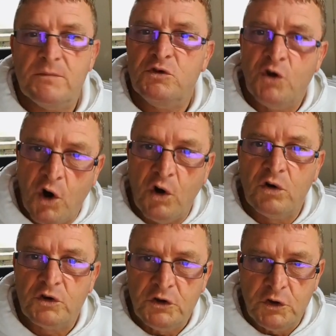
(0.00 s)
not
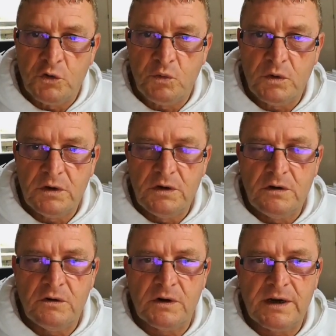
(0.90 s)
you.
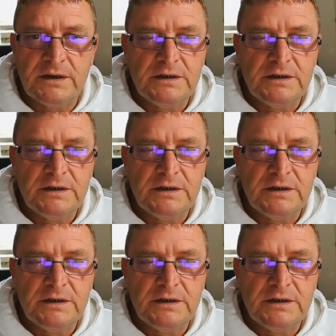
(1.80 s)
All right.